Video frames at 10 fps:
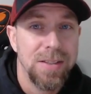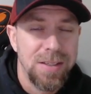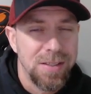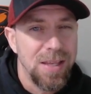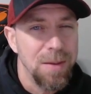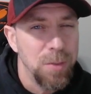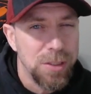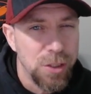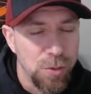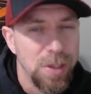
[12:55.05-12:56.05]
It's the same
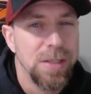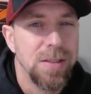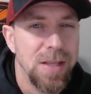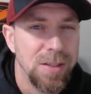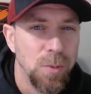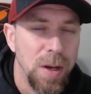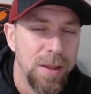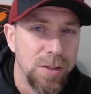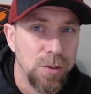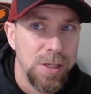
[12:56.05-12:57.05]
with treats. That's why
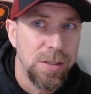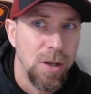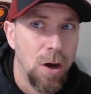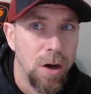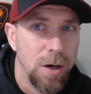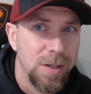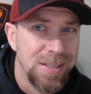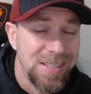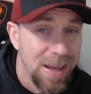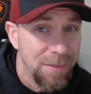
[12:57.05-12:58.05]
the treats are
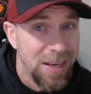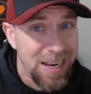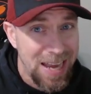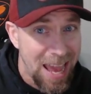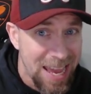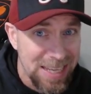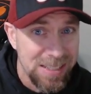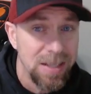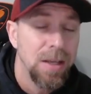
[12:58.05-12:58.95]
7 and 8.